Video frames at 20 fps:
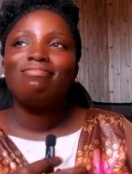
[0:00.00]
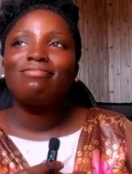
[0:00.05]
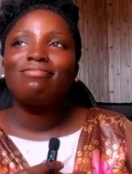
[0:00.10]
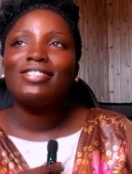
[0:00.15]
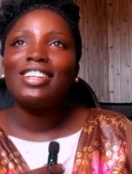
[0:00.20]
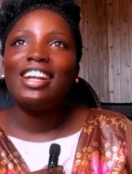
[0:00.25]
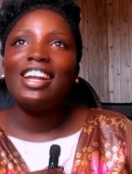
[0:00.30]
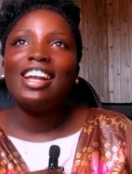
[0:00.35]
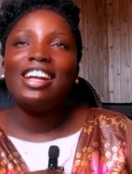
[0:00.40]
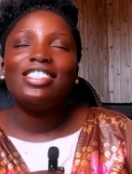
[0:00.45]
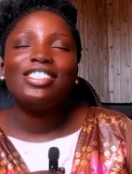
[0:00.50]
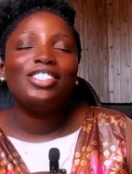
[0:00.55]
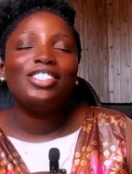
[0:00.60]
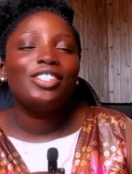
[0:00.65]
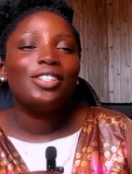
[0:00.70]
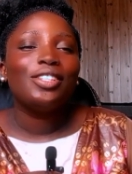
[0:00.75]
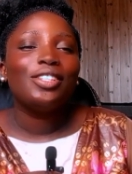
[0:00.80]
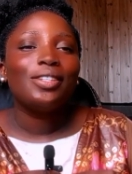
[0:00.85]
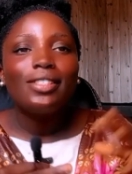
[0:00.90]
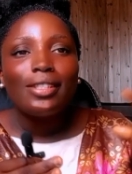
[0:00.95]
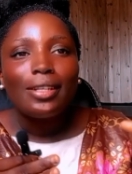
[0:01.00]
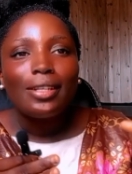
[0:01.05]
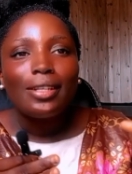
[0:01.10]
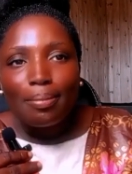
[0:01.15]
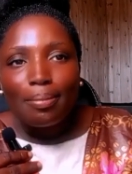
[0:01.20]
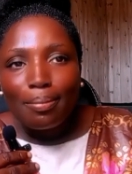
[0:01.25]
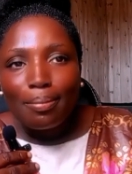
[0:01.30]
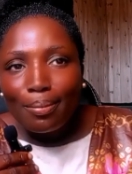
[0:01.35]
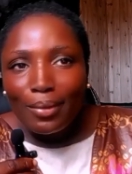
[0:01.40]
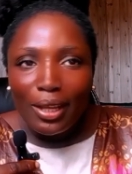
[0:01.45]
I had to just um,
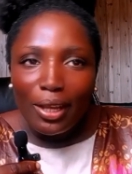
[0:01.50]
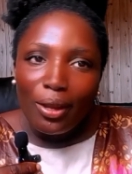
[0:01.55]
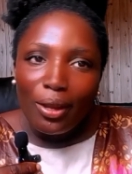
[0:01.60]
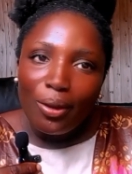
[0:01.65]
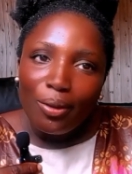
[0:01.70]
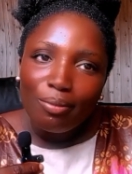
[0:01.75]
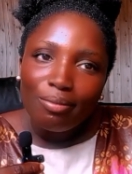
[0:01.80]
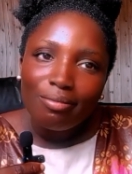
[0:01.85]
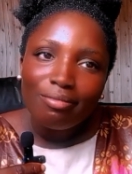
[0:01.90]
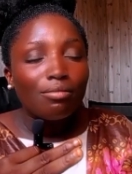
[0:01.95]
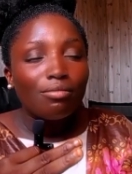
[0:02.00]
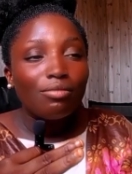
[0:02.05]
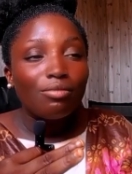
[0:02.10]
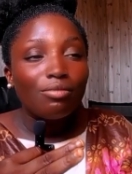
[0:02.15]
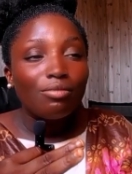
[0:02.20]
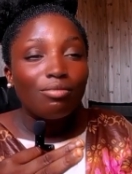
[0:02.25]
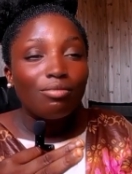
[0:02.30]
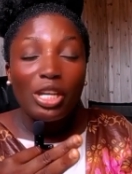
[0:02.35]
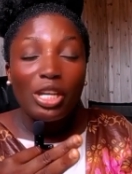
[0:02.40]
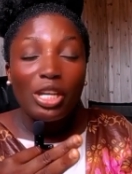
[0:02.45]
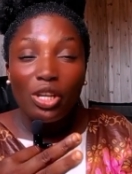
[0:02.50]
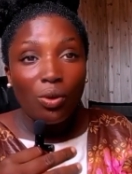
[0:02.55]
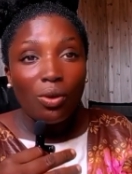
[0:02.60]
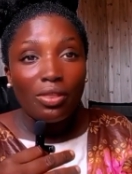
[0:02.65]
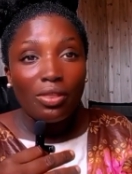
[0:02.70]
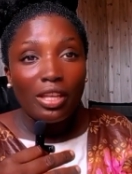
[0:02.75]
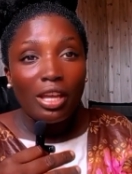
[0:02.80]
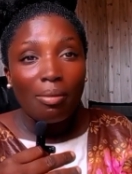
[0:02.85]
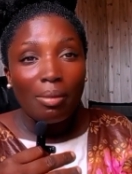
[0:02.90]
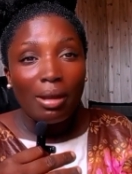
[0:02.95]
you know ignore
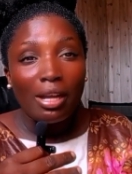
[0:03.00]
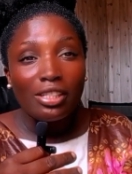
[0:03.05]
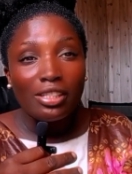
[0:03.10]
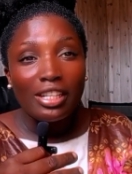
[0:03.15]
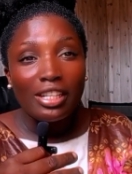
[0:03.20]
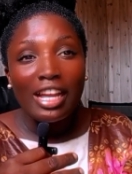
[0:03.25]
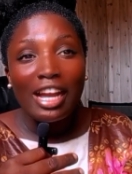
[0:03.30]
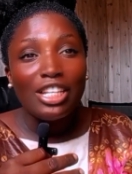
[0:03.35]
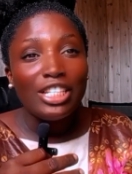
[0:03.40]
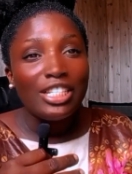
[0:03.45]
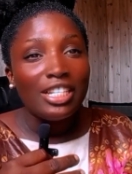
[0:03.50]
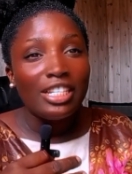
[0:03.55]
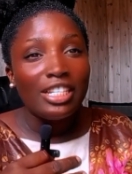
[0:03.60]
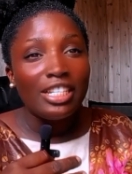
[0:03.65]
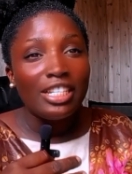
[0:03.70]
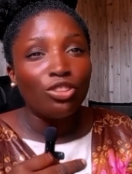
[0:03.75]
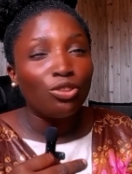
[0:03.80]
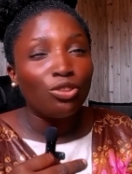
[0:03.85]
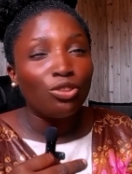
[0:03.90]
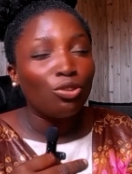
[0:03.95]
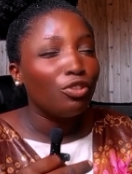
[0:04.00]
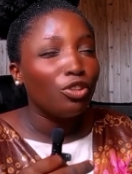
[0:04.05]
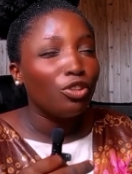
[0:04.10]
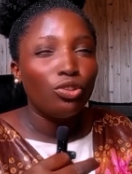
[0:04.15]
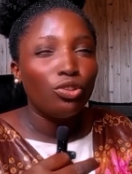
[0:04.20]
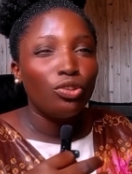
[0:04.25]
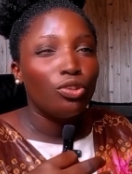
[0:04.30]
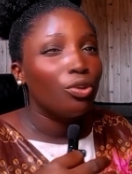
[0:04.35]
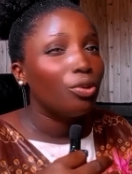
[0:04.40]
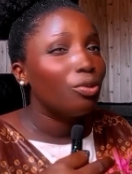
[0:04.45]
them. Actually, I did a lot of
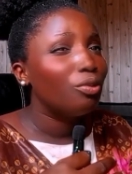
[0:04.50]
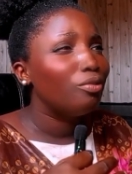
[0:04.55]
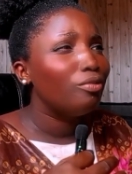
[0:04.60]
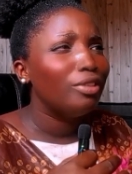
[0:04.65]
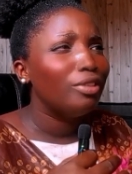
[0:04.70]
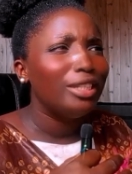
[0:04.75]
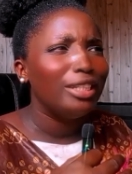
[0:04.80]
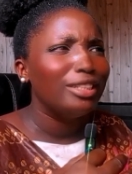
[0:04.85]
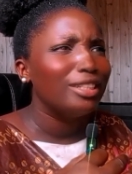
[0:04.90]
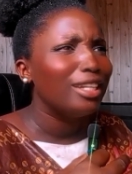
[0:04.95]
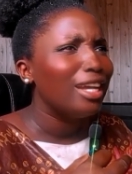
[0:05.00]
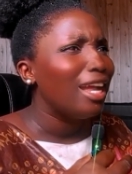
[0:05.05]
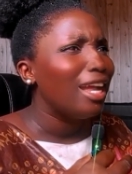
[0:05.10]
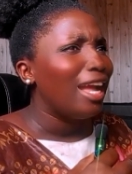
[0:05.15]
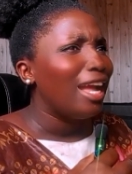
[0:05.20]
ignoring.